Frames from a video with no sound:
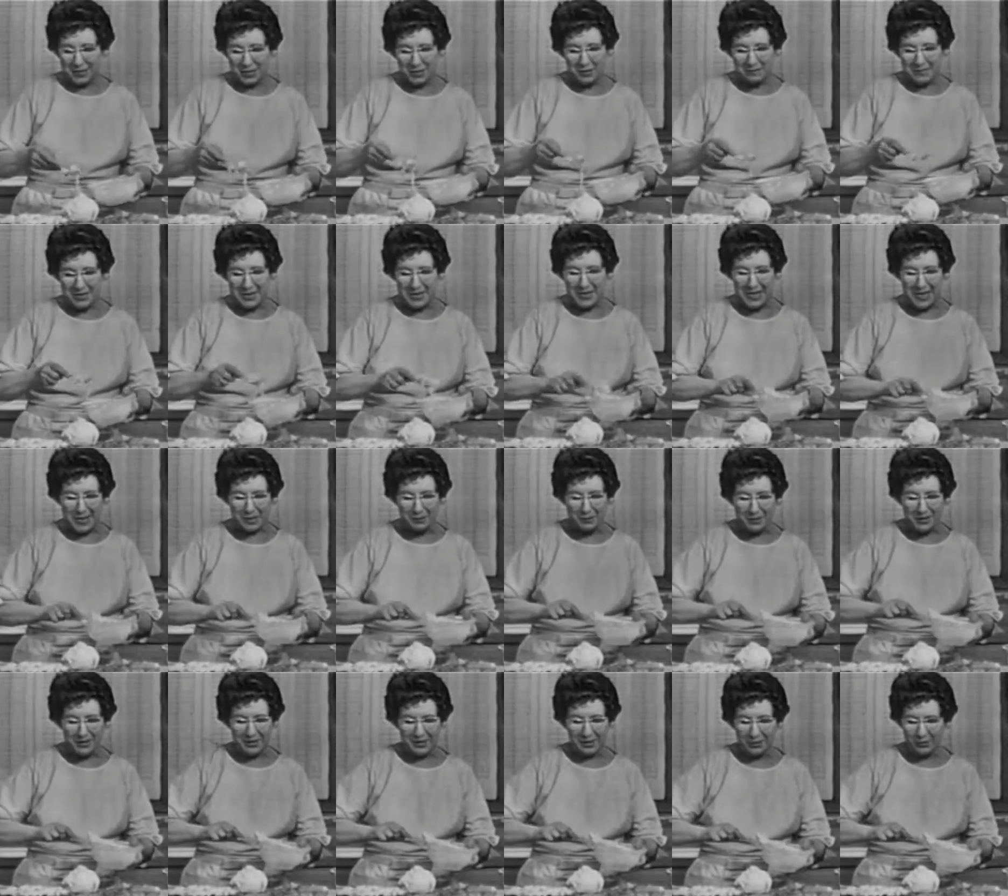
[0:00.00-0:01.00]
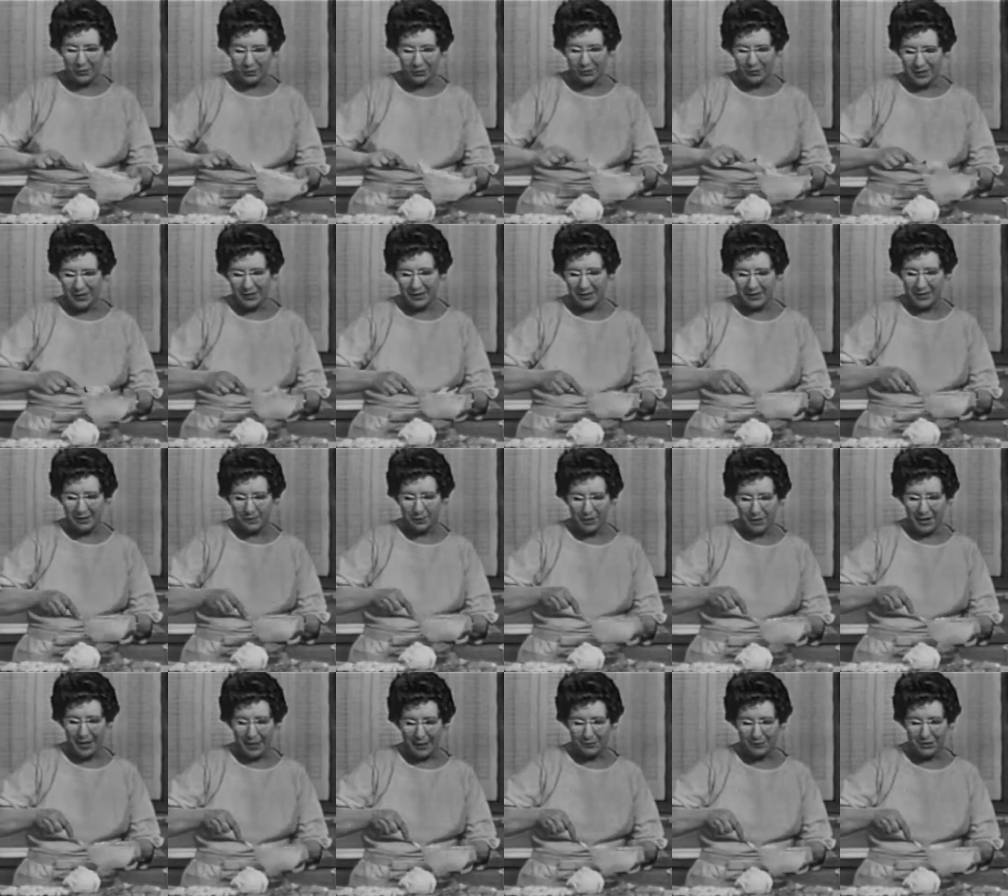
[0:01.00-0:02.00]
to me has been really
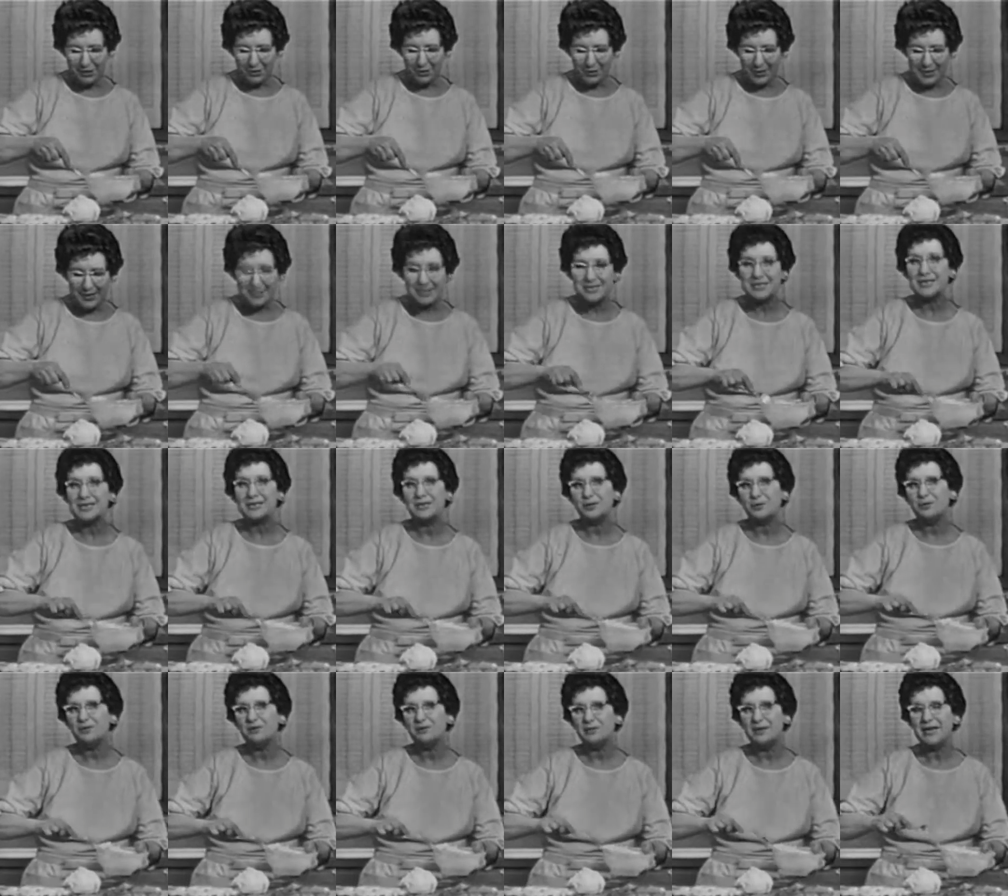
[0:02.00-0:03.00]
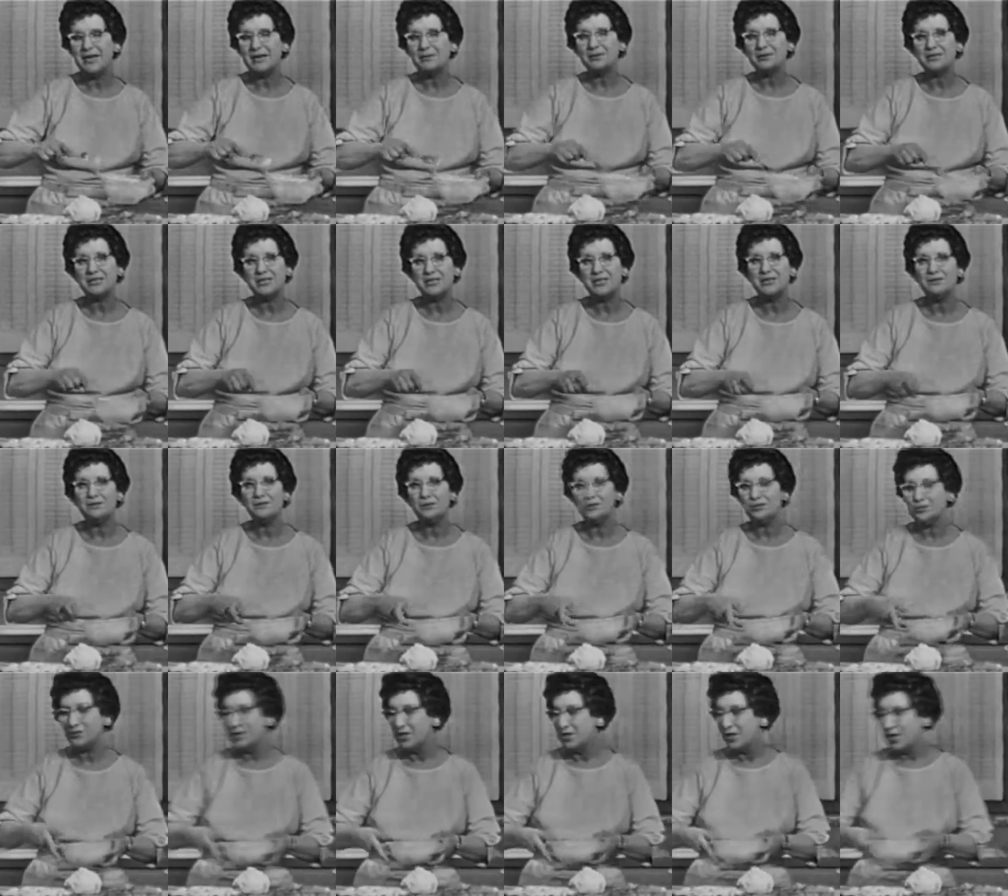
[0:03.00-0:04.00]
perhaps the greatest thing that we've been able to give
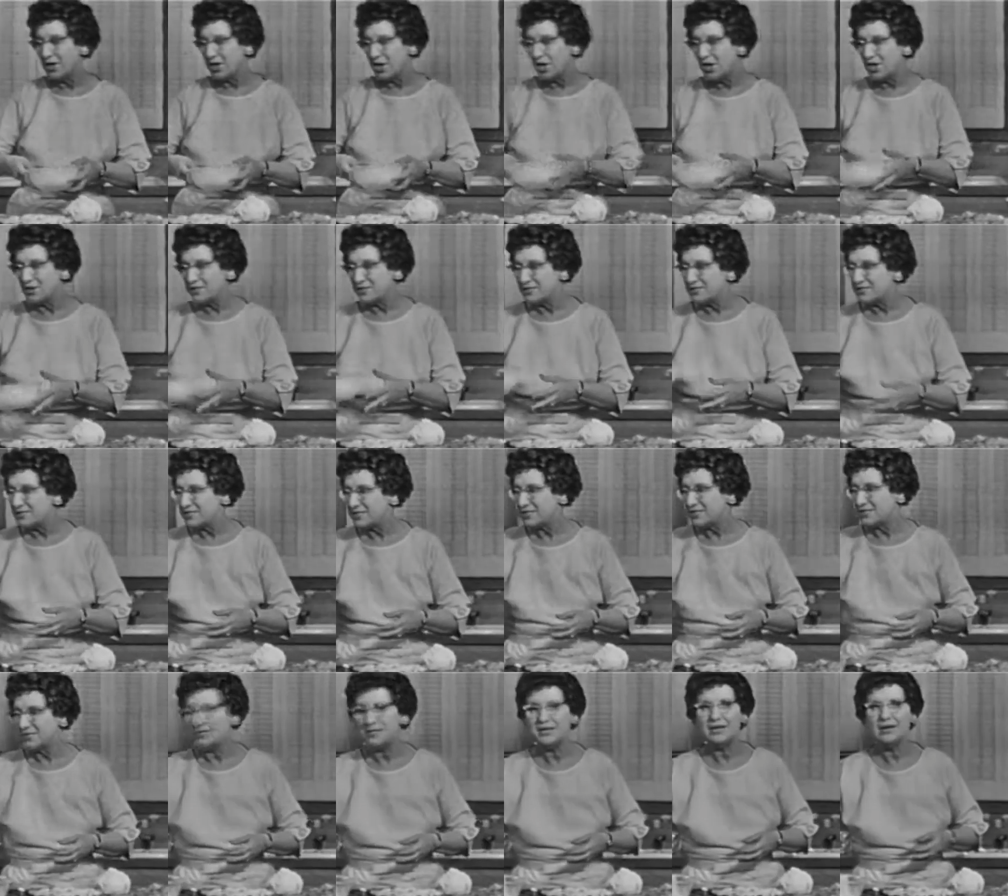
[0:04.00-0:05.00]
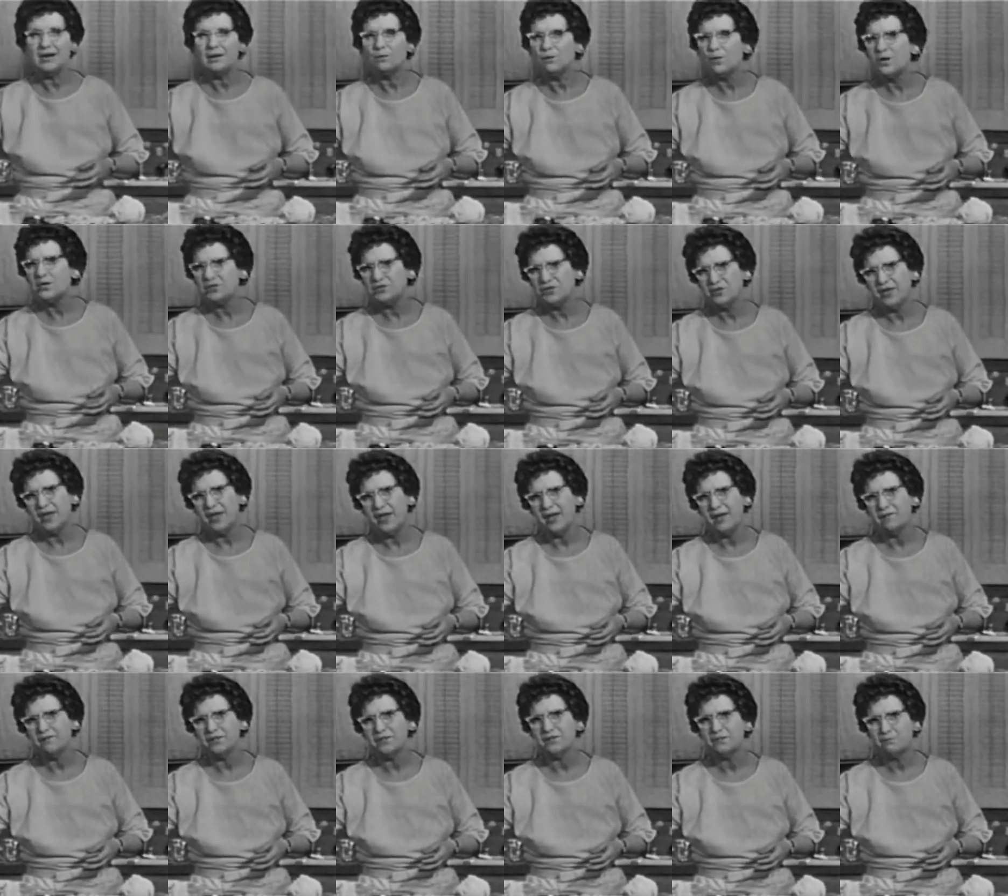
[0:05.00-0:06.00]
you all this season, and I want you to
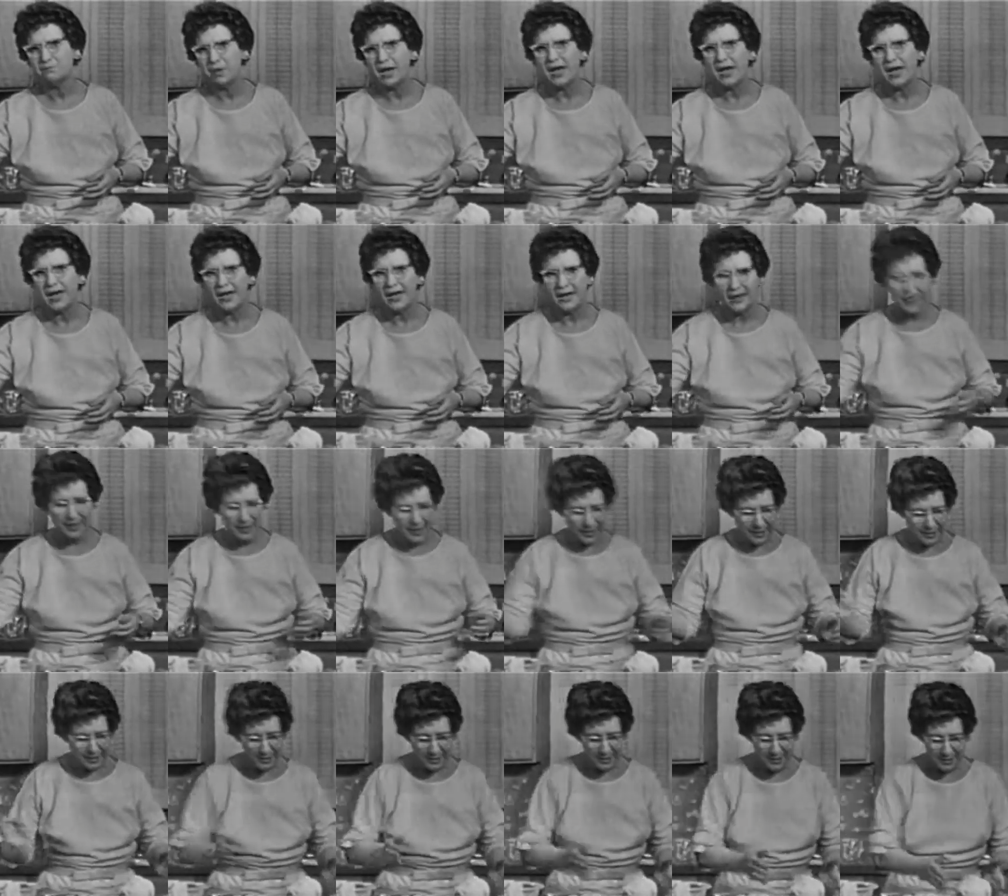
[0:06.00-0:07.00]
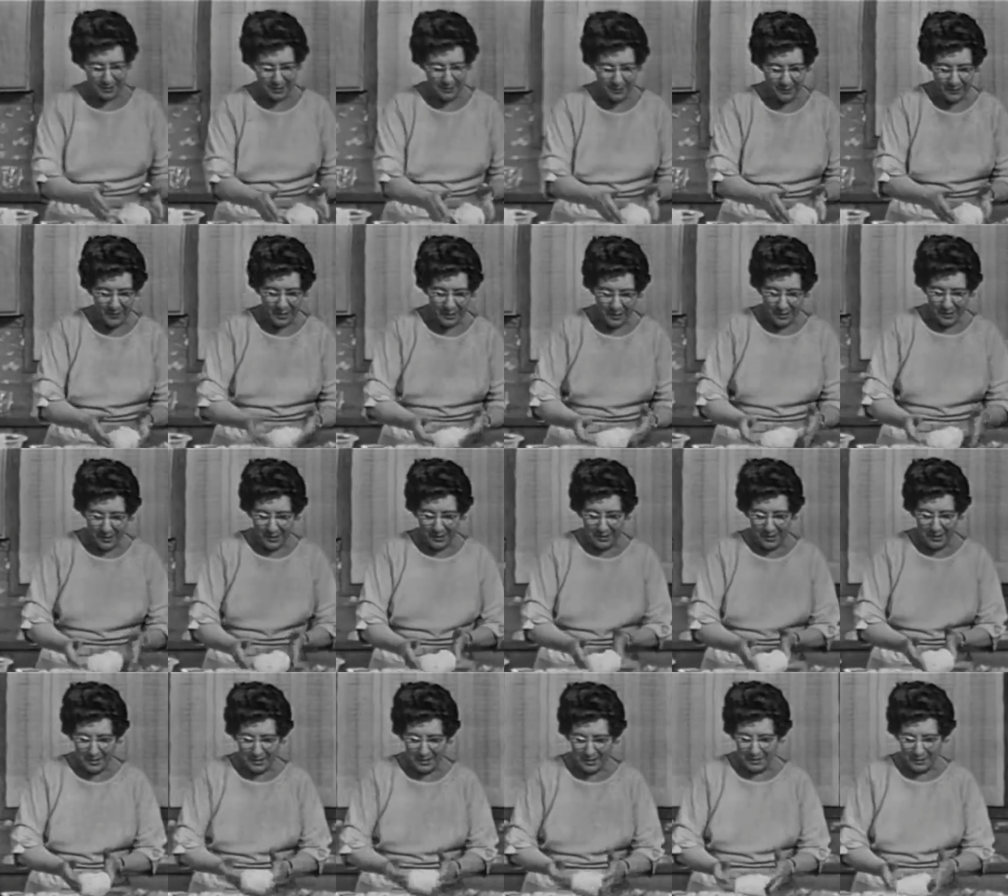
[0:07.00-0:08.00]
have this pie idea.
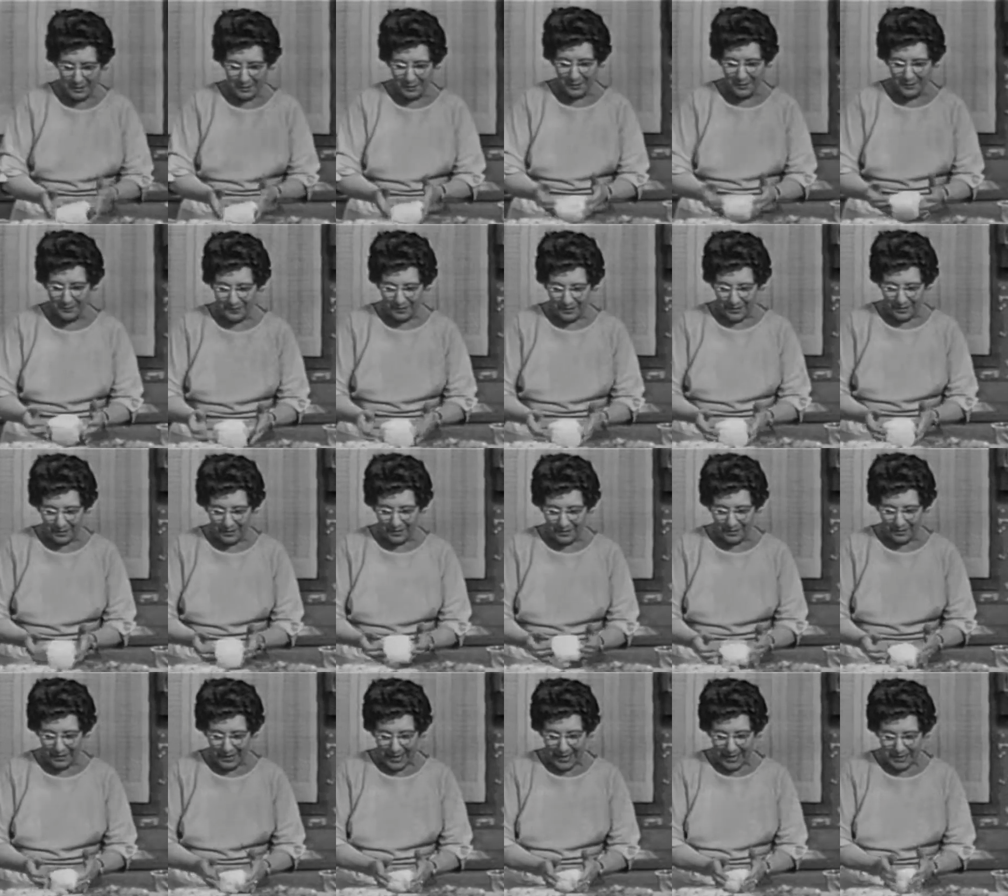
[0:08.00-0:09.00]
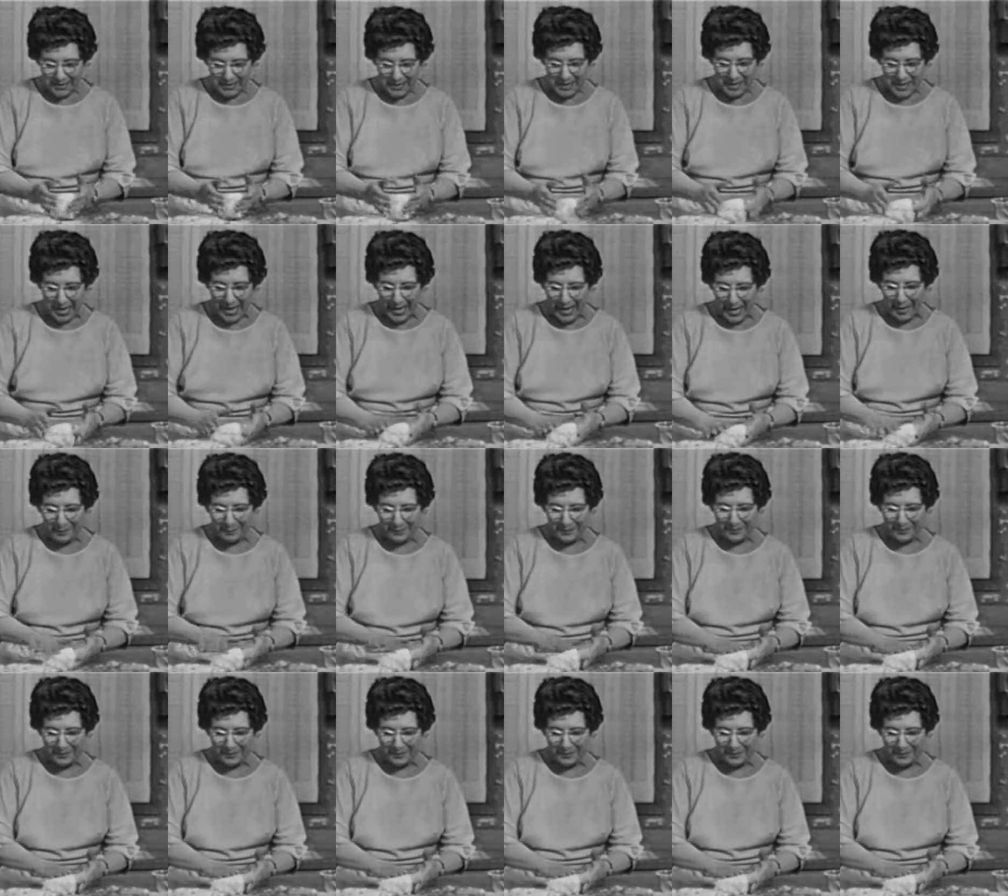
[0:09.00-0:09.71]
The lattice top